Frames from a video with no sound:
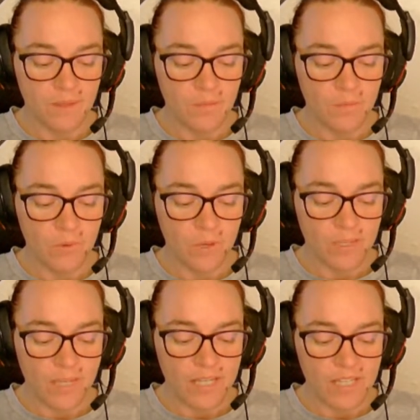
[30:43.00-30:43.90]

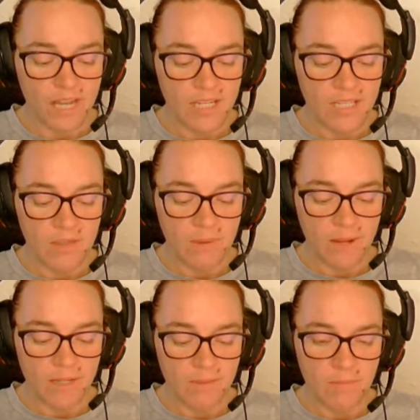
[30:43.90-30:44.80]
Marilla had changed her
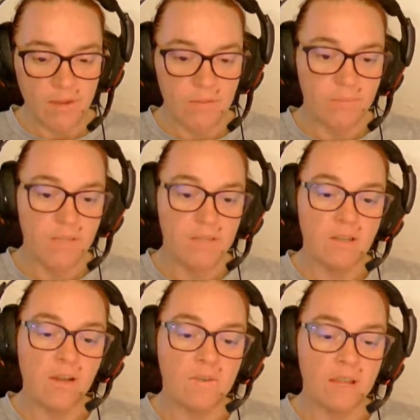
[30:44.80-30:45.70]
mind about it being
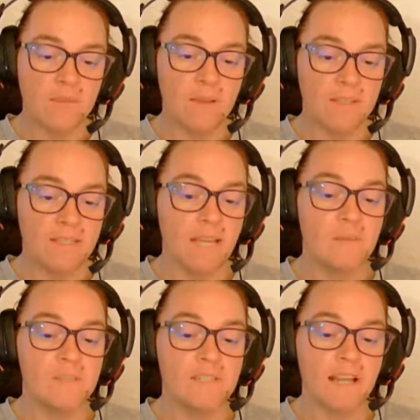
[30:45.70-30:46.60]
all right by the
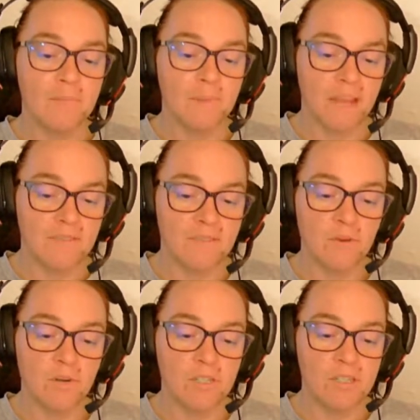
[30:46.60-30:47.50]
time she got back from
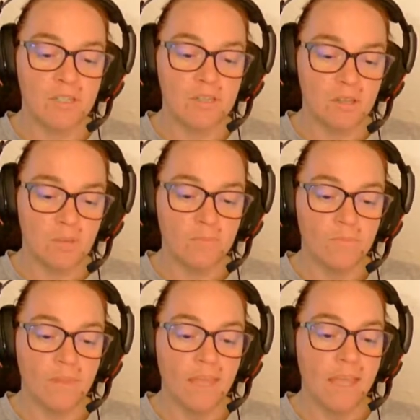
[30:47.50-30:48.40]
Orchard Slope.
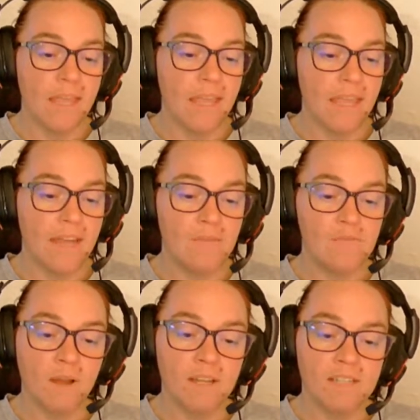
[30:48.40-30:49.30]
Anne
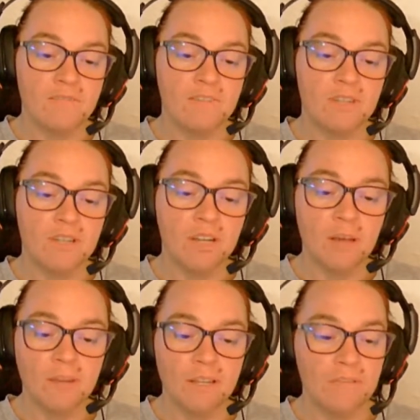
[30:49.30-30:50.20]
was watching for her
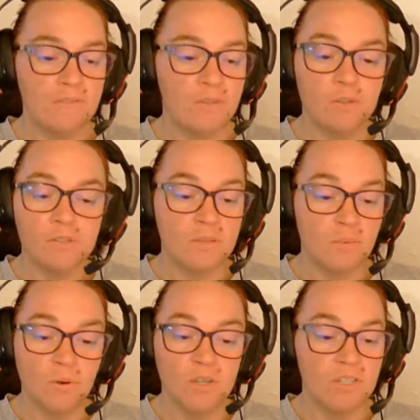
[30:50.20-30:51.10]
coming and flew to the
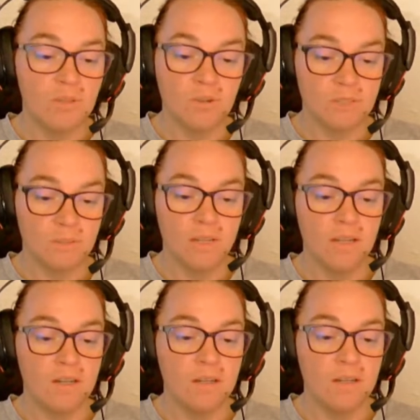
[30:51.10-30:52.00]
porch door to meet her.